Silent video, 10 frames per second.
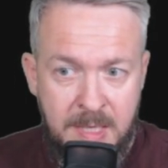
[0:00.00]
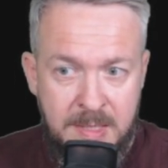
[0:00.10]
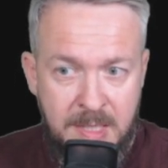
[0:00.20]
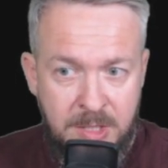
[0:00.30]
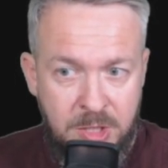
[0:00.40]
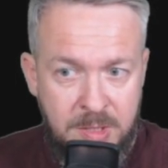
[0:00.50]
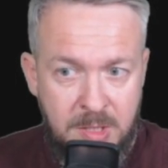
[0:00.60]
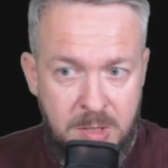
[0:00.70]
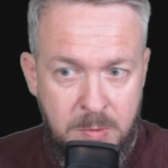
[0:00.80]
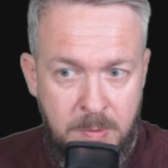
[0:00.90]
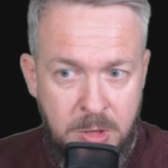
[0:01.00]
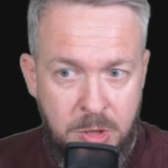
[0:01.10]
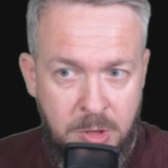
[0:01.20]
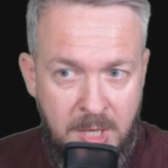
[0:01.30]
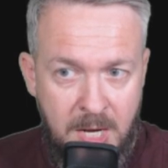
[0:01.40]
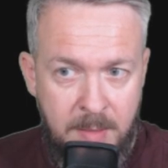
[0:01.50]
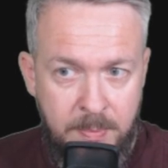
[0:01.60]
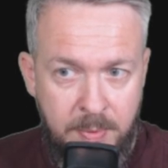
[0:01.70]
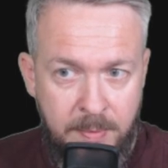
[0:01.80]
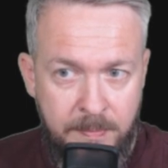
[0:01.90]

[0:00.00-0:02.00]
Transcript: such as switch type